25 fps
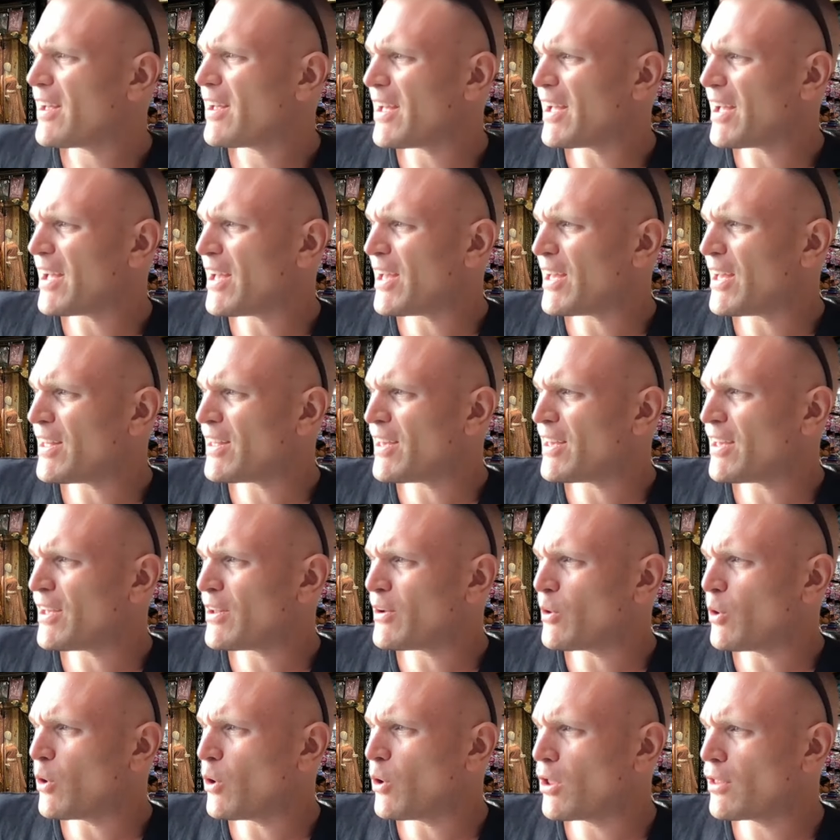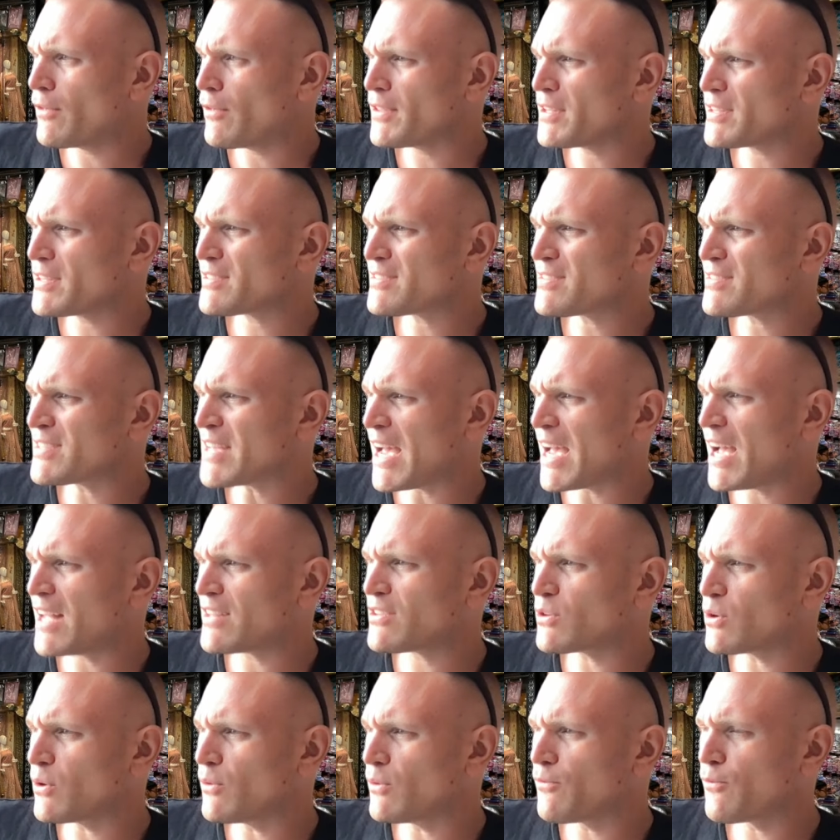and all of these
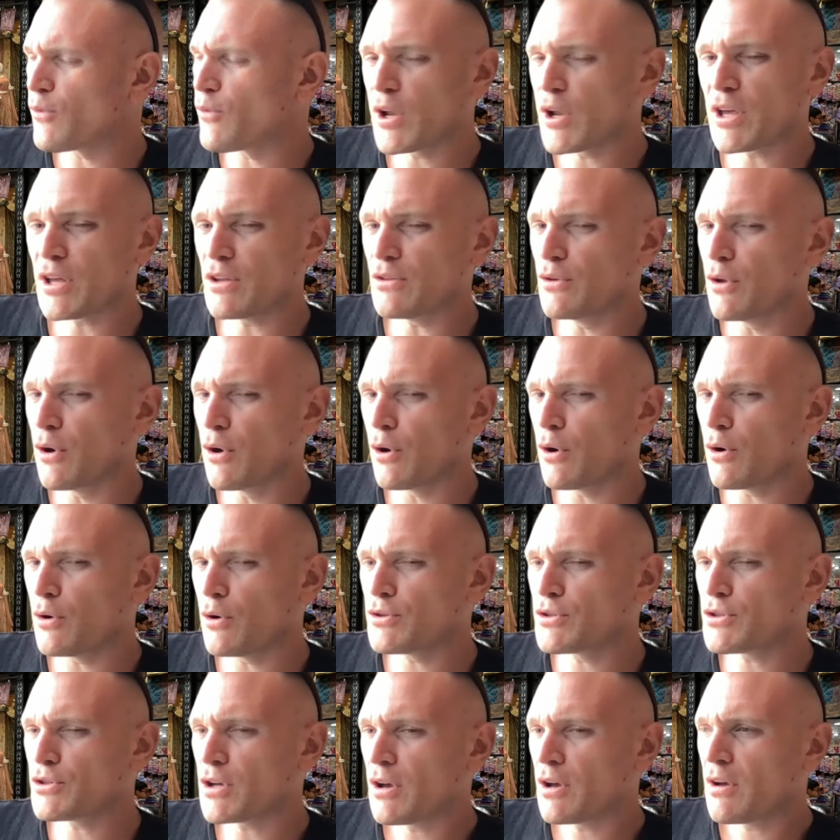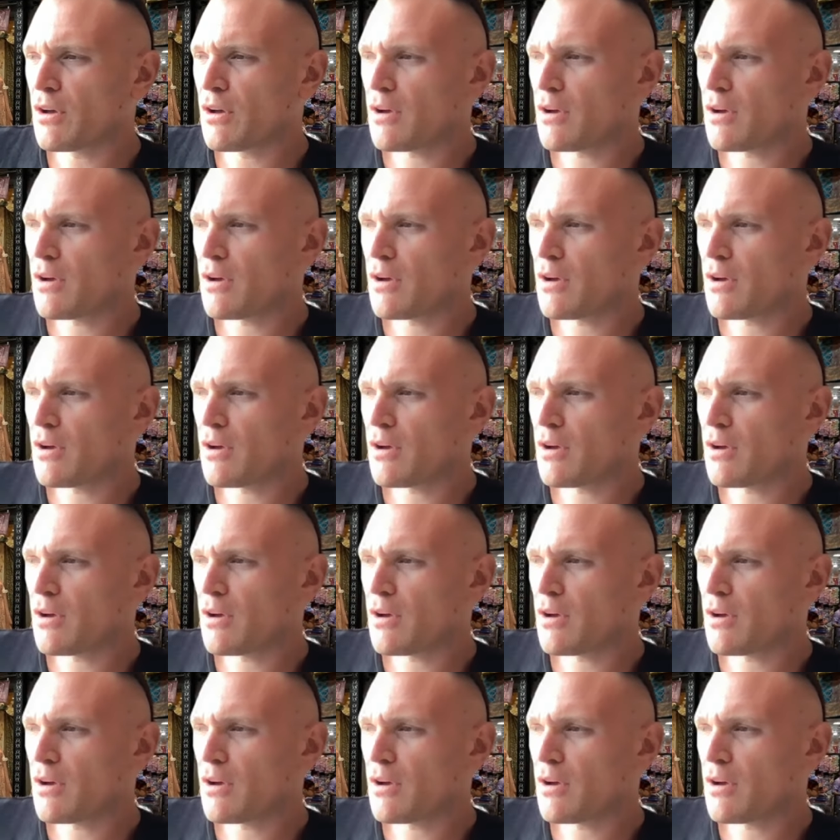tactical freaking nerds